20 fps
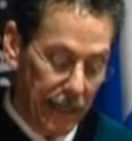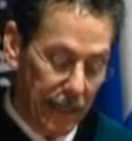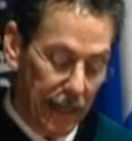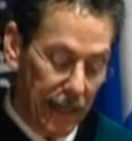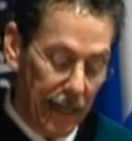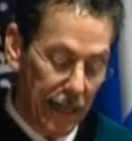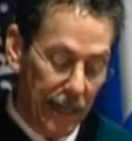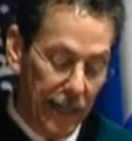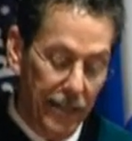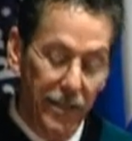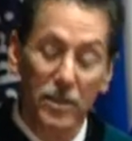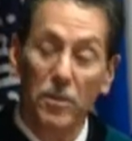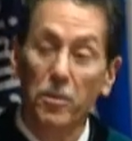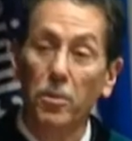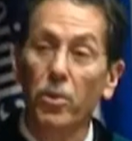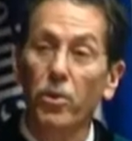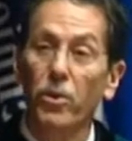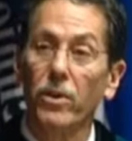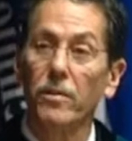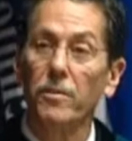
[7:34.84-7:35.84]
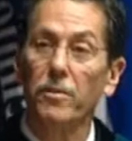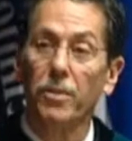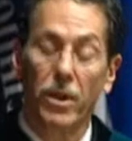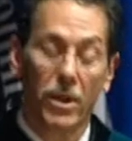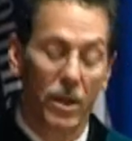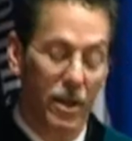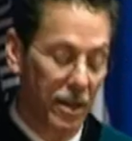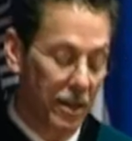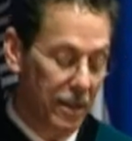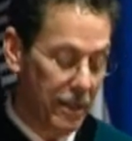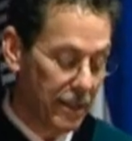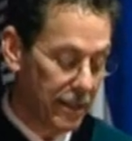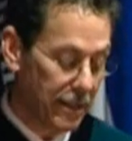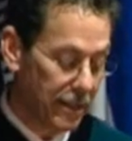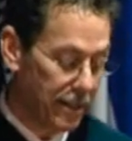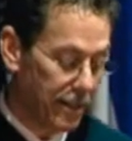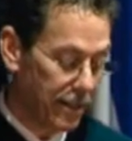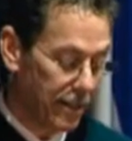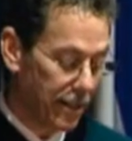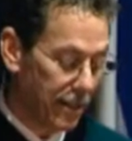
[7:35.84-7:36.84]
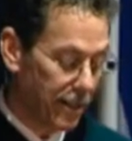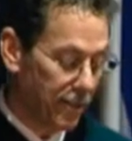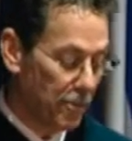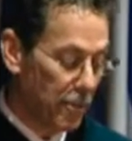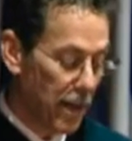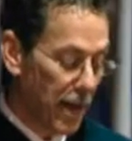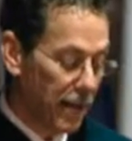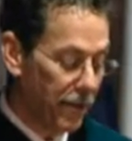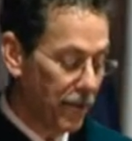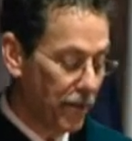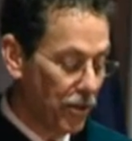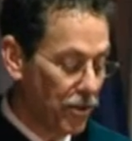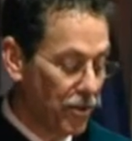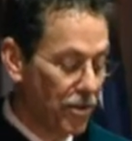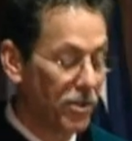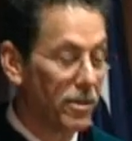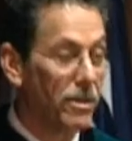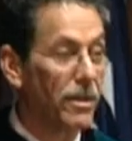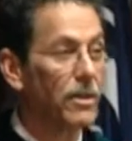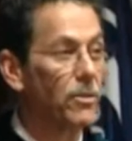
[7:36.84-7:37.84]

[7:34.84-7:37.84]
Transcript: uh, is an important part of my future